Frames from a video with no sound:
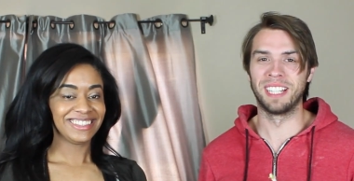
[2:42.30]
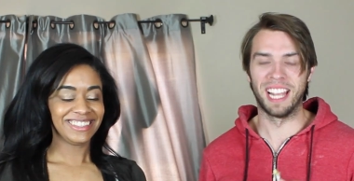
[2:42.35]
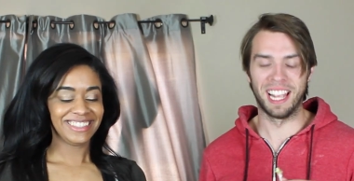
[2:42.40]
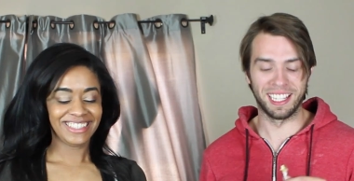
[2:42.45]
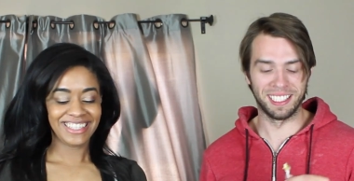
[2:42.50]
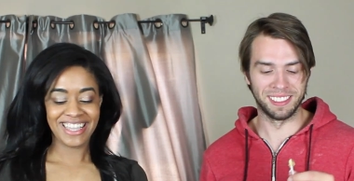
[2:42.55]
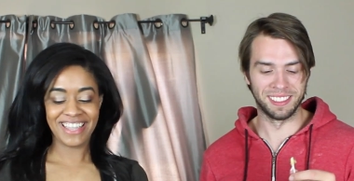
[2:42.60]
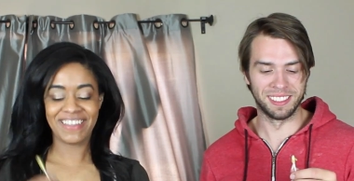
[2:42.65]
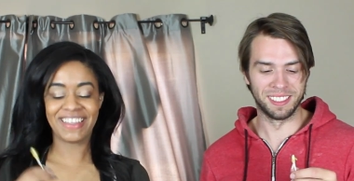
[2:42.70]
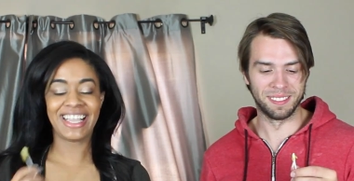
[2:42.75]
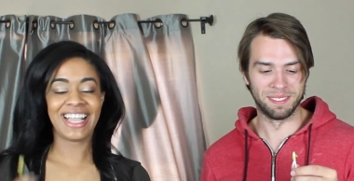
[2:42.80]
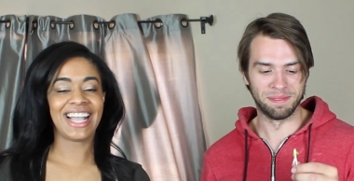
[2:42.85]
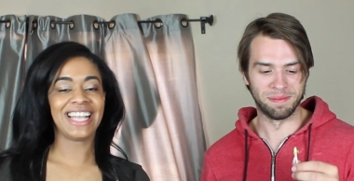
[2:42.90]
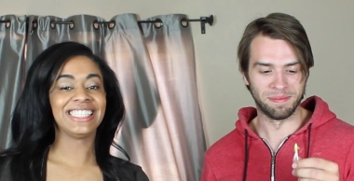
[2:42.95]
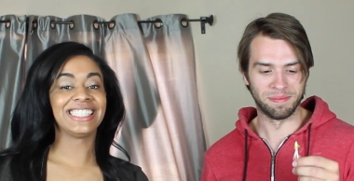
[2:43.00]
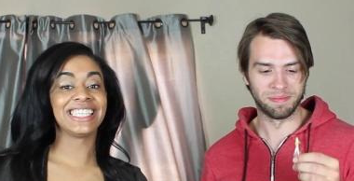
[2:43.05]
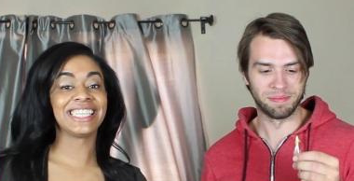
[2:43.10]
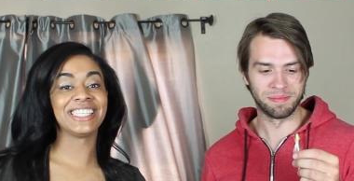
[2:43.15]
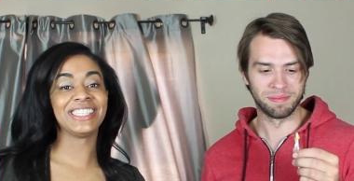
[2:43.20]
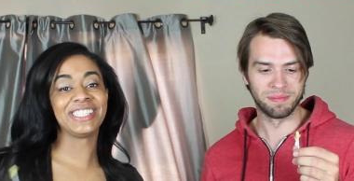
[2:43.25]
Speaker 1: next. Okay guys,
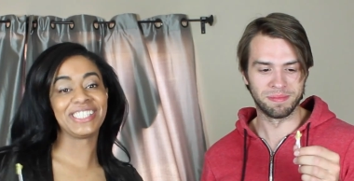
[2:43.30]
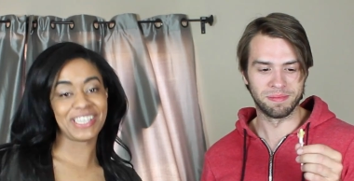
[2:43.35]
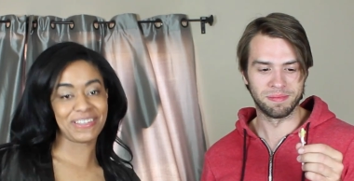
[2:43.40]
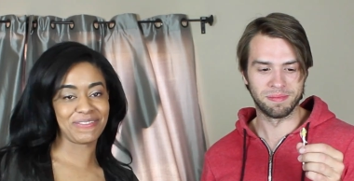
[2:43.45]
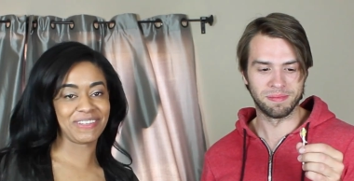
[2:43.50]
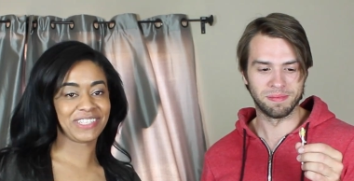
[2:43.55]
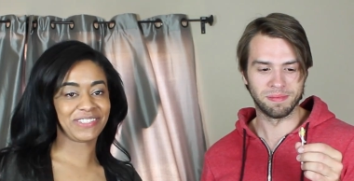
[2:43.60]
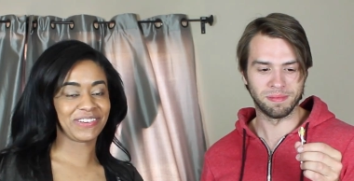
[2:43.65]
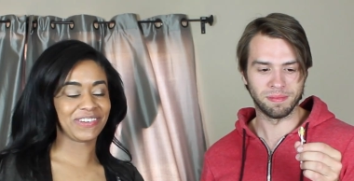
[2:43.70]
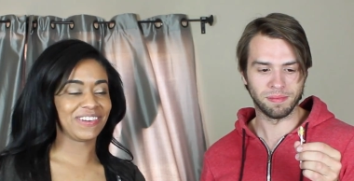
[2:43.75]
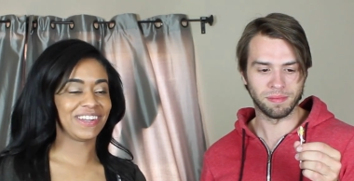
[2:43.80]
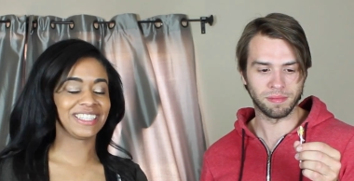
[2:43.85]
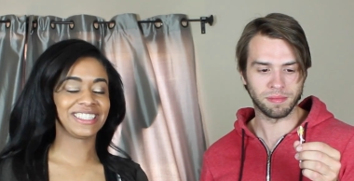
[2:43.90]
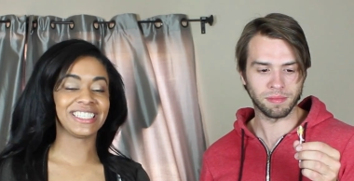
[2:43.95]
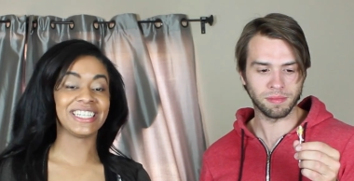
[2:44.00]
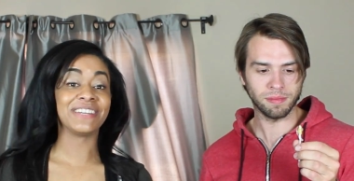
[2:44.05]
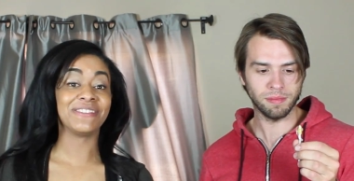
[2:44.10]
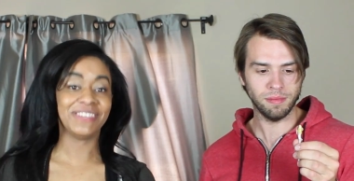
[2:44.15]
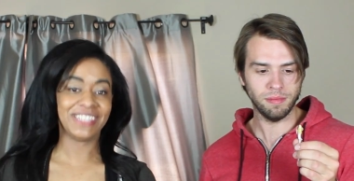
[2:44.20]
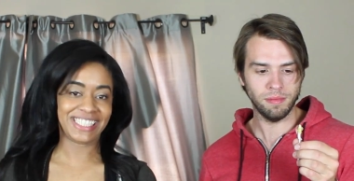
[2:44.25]
thank you so much for
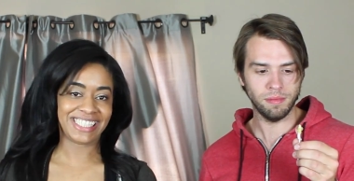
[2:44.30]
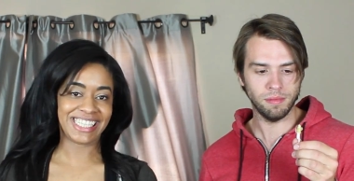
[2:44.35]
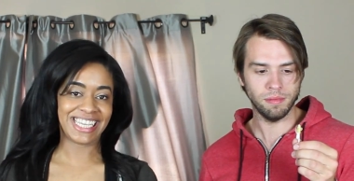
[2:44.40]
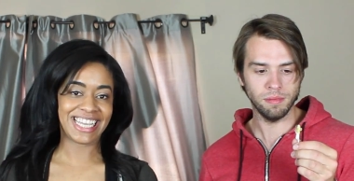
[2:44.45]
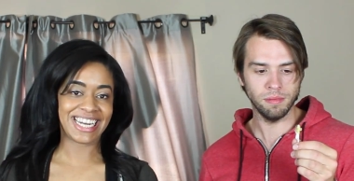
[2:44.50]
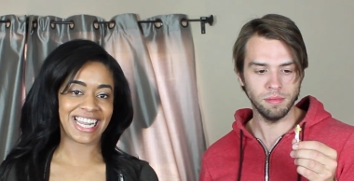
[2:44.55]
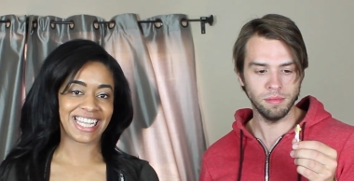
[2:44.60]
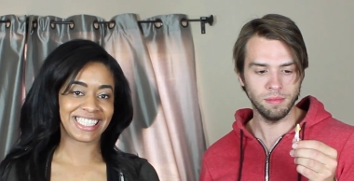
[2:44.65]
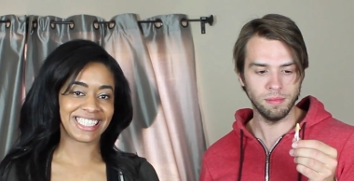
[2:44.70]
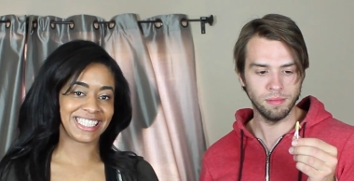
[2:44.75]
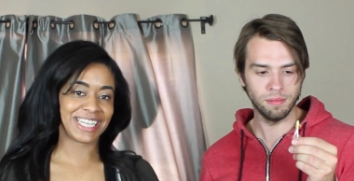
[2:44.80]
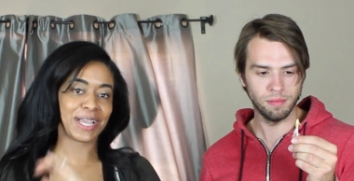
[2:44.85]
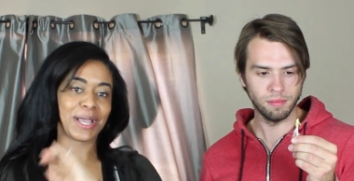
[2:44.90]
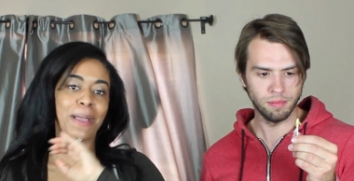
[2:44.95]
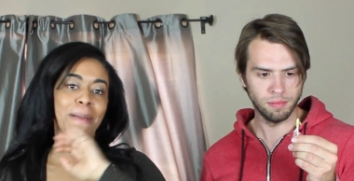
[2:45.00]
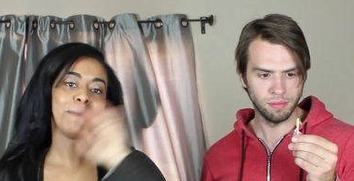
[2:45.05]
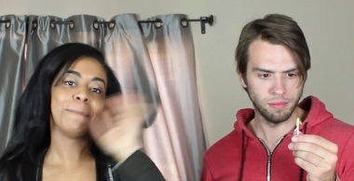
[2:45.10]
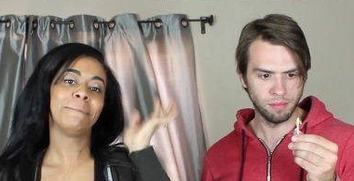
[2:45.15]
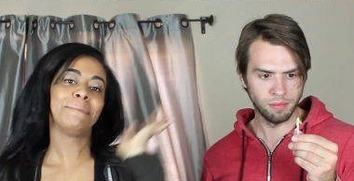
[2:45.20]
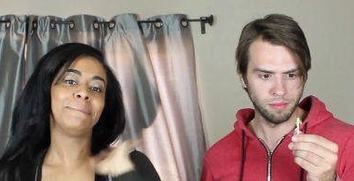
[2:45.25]
watching. We'll see you next
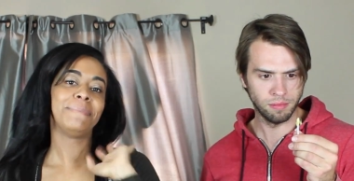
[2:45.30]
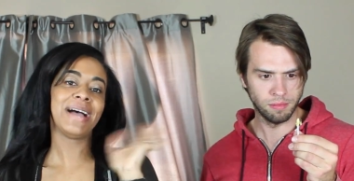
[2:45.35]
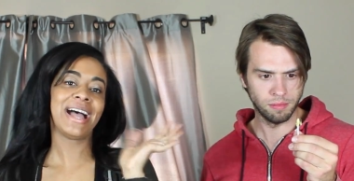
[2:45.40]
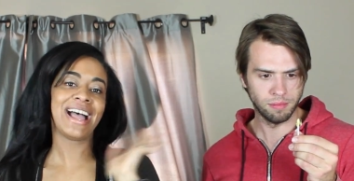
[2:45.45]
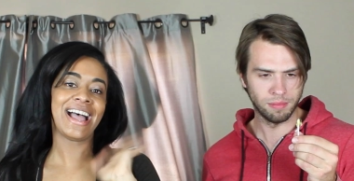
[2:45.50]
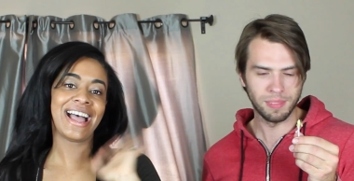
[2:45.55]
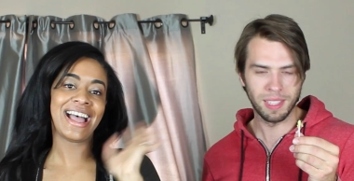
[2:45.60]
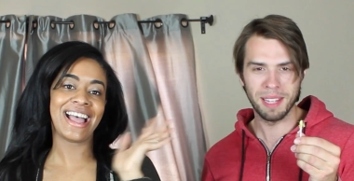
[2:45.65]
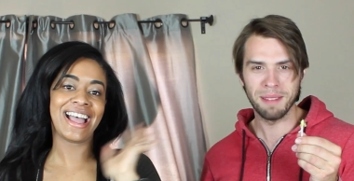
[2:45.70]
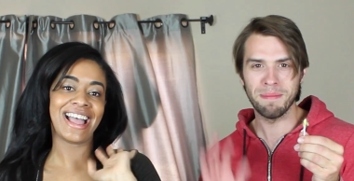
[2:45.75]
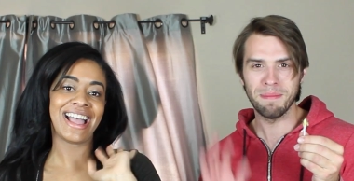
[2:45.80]
time. Bye!